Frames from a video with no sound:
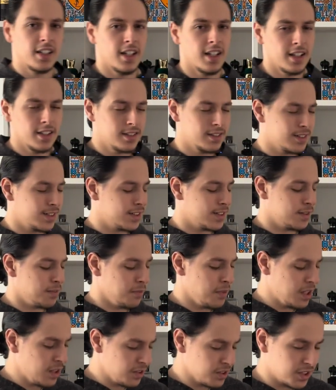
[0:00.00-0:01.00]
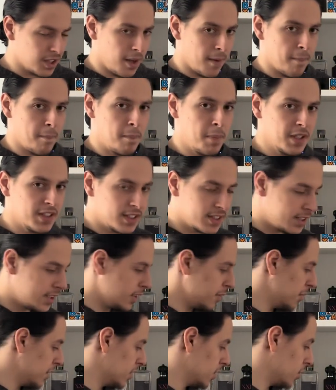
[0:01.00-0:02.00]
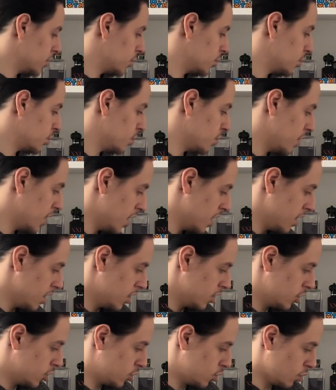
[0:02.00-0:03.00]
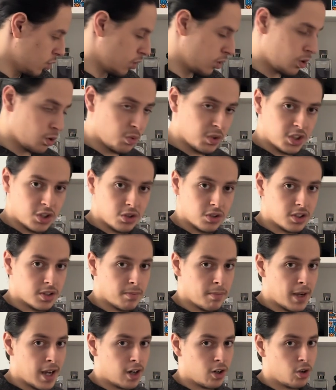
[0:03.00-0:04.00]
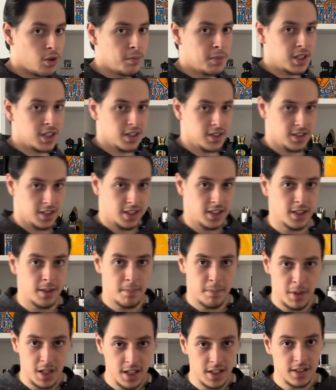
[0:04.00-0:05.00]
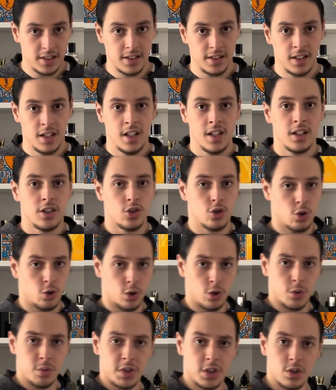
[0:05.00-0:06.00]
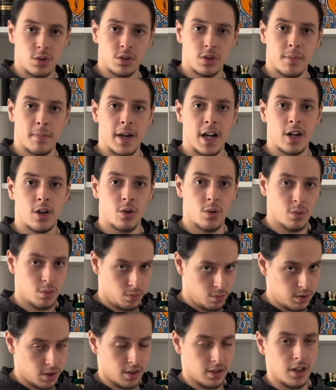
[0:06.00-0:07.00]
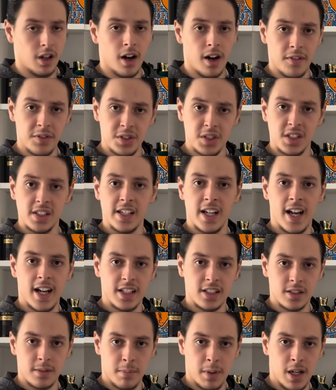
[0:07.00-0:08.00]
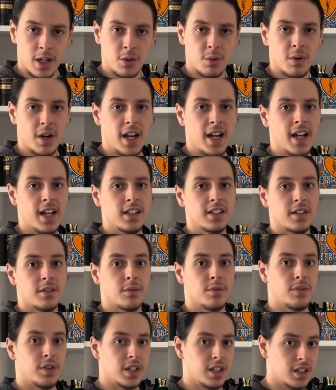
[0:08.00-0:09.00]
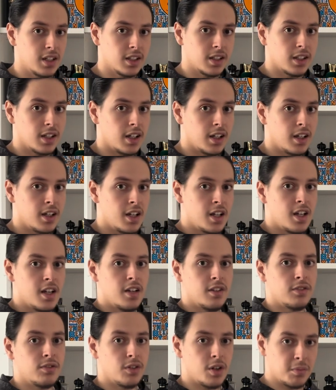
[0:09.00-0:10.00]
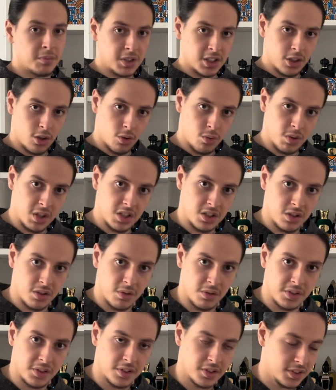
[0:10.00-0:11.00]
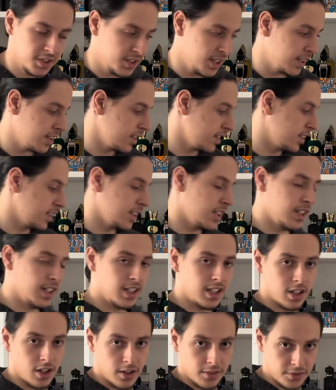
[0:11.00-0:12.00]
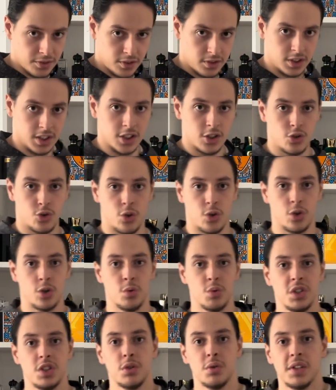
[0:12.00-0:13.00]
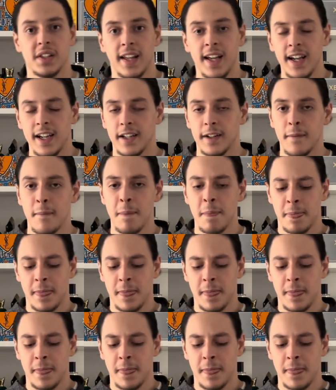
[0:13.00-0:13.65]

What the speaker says: It smells a bit similar to Stronger With You tobacco, because in the base Stronger With You tobacco, well, obviously it has tobacco and vanilla from the original scented DNA of the Stronger With You line.